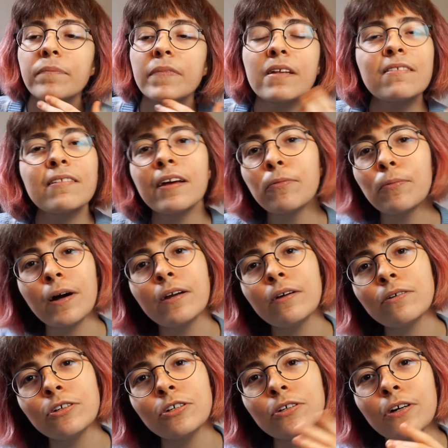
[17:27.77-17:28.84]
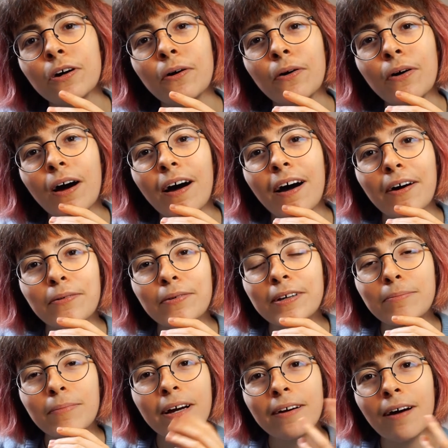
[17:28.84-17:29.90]
Instead, why don't you go read
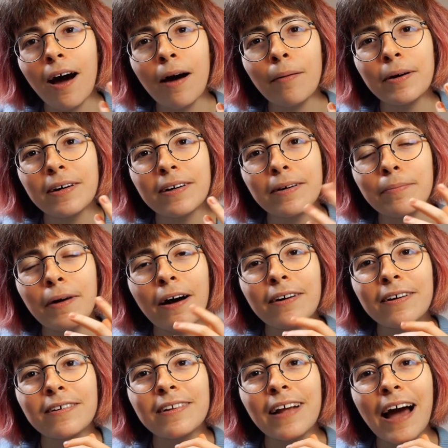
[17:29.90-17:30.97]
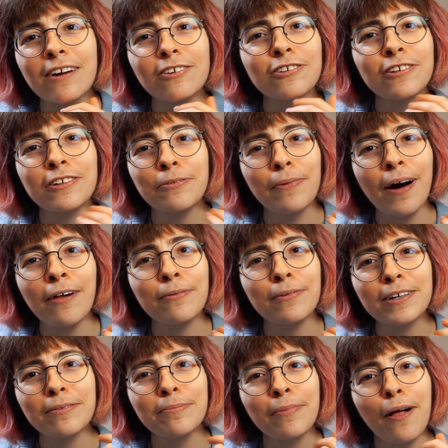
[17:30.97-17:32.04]
my comic about an actually
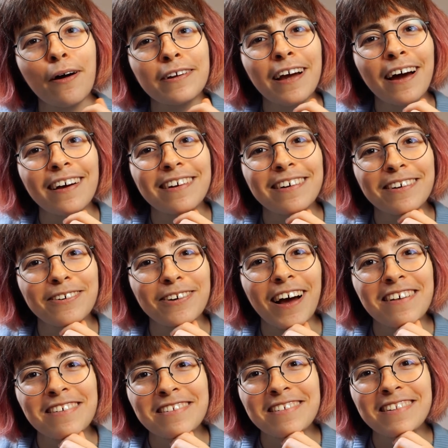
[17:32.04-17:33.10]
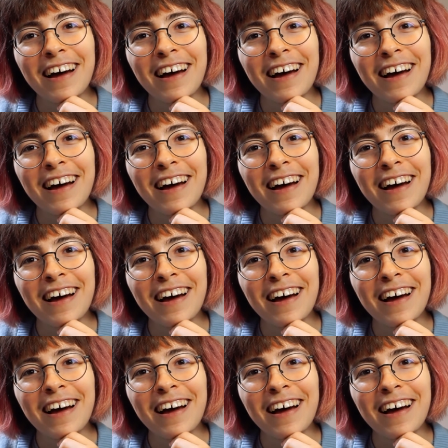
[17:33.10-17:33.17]
well-written blonde guy in a dress